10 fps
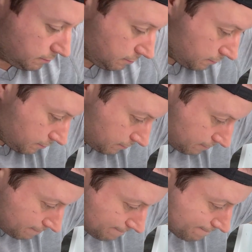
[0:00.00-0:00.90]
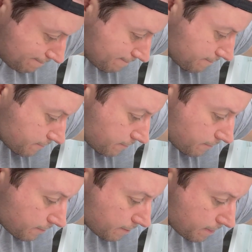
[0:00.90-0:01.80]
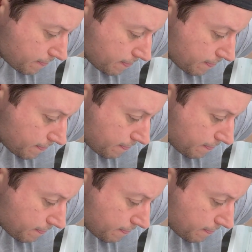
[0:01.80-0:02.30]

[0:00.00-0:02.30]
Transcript: (no one is talking)